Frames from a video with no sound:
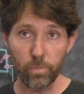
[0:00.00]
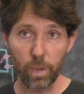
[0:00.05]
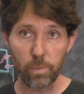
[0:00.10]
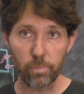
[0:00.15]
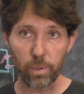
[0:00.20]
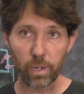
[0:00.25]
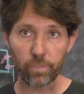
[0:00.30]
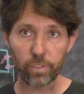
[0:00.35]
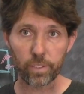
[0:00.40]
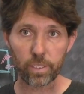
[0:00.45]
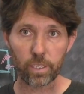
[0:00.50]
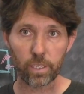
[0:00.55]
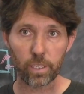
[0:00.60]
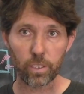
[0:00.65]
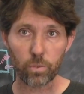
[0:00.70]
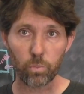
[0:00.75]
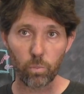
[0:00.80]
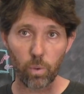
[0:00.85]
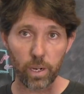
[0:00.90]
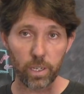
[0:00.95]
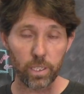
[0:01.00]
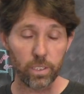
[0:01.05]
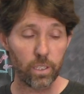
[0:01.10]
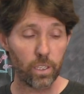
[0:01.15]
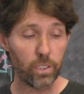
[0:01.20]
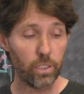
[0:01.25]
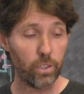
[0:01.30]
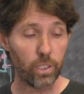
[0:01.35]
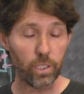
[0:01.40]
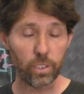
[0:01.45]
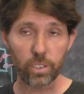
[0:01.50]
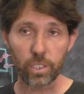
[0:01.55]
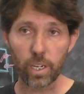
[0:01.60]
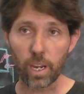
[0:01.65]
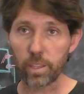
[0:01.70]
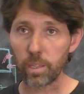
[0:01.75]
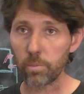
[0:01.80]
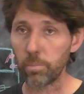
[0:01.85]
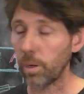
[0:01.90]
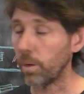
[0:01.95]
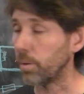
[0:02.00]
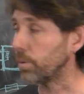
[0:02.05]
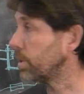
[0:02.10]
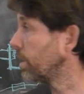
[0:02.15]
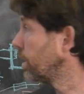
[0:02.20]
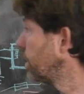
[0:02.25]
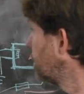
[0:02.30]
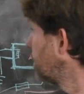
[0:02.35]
main benefits to this. One is that you can start the boat